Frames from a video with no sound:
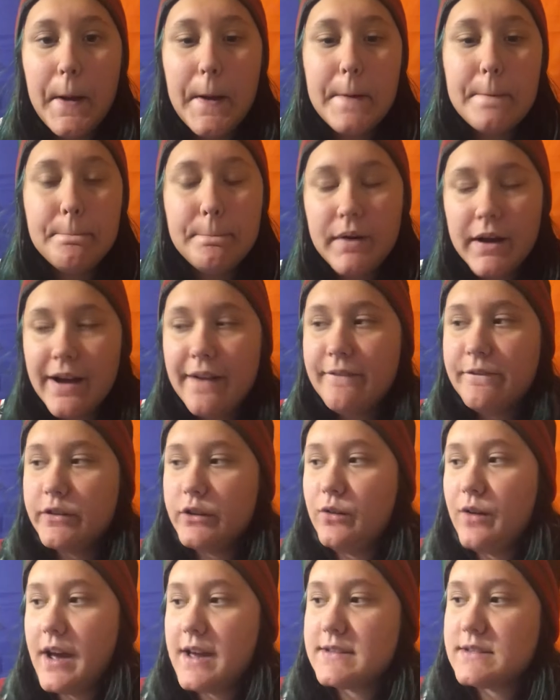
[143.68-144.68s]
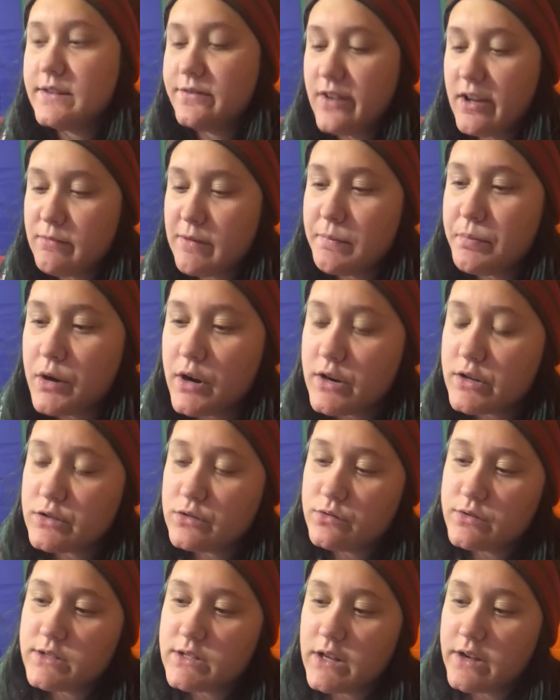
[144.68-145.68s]
But for you guys to find my
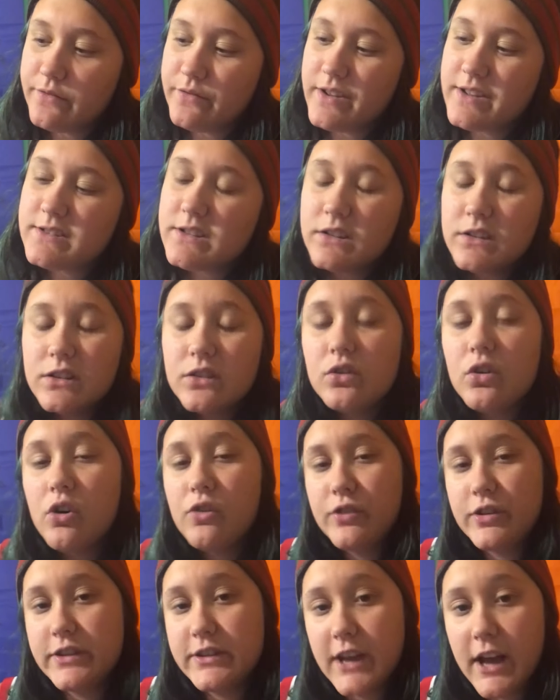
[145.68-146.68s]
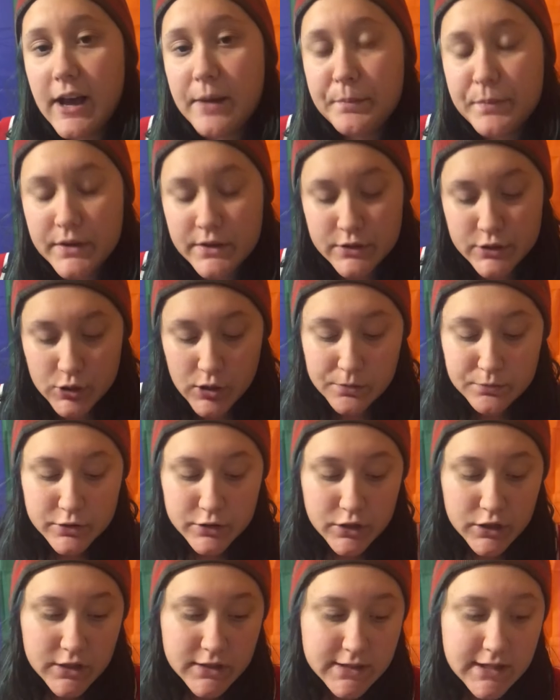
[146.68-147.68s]
personal stuff, it's a little over the top, and so I'm just
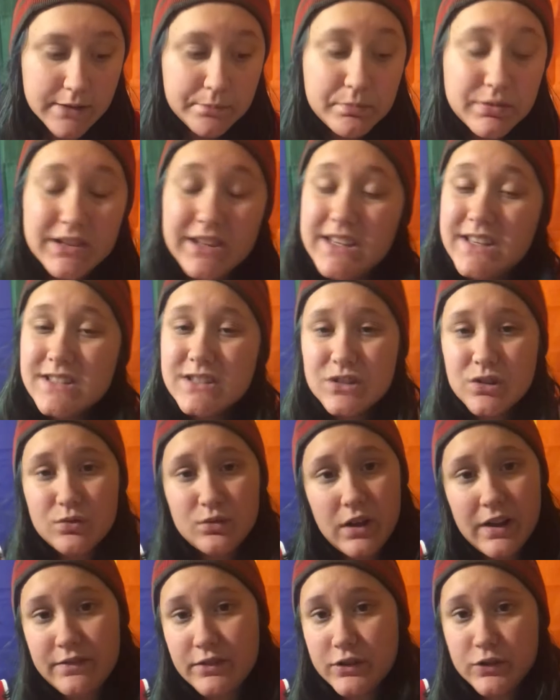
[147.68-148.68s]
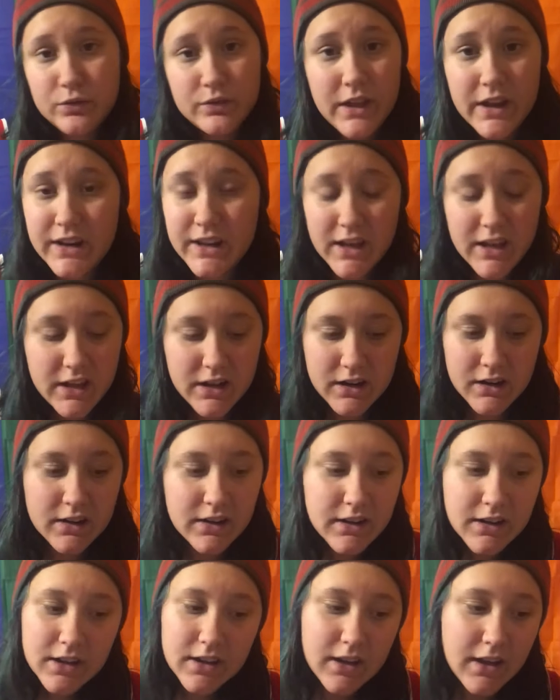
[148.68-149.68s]
gonna say please don't ever do that again.
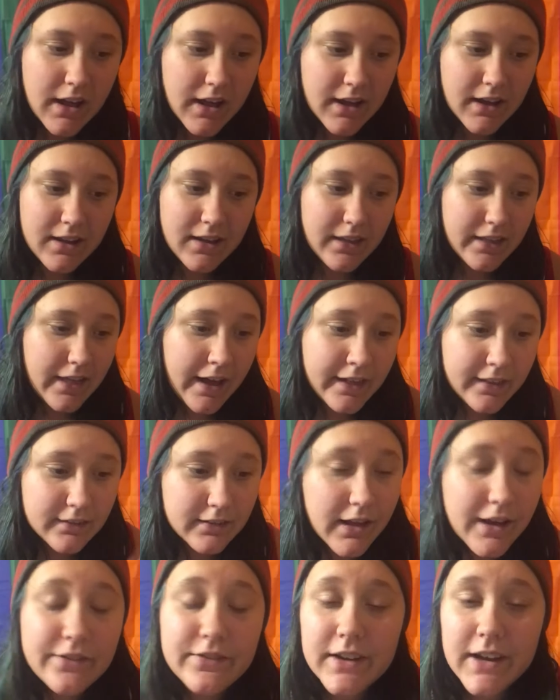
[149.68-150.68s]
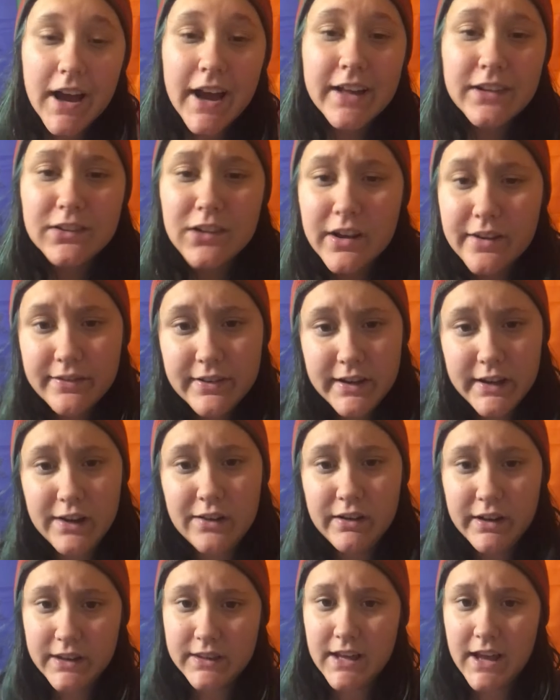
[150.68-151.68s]
I love it. I love
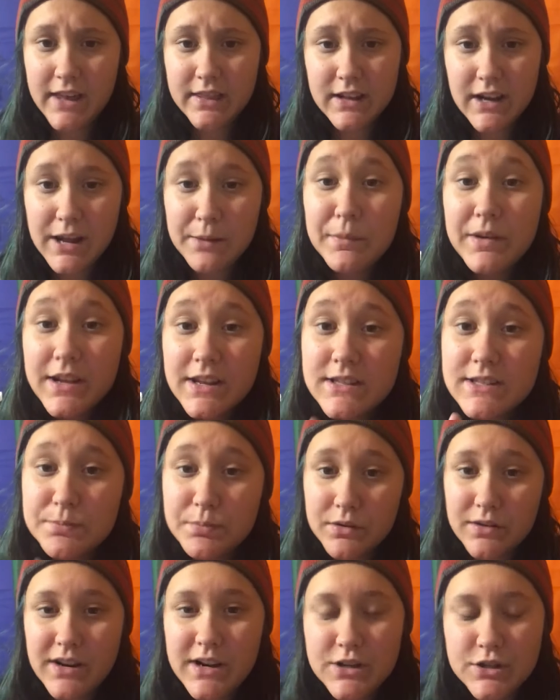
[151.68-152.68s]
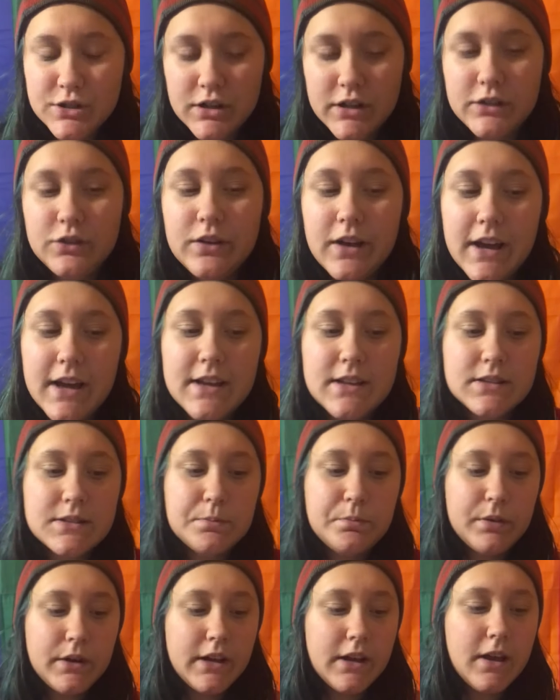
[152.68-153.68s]
hearing that, that I'm an inspiration on you guys,
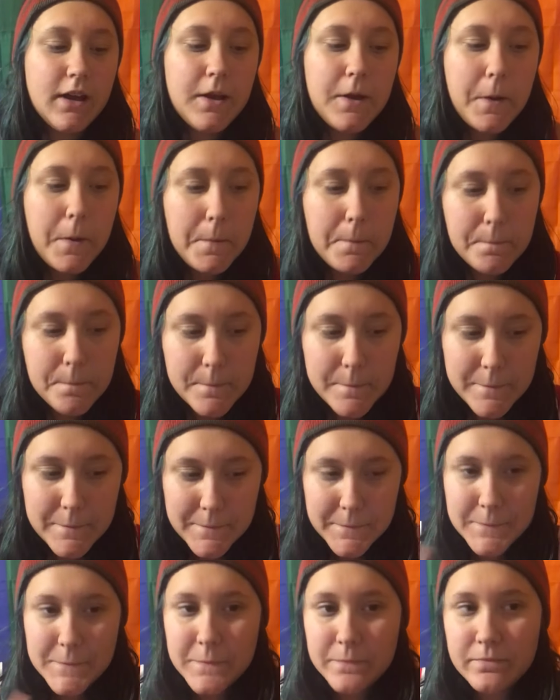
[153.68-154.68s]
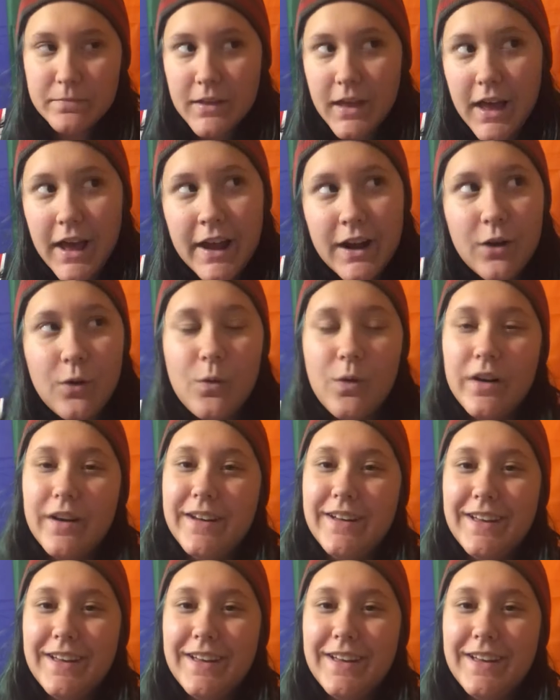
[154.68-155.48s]
but I don't want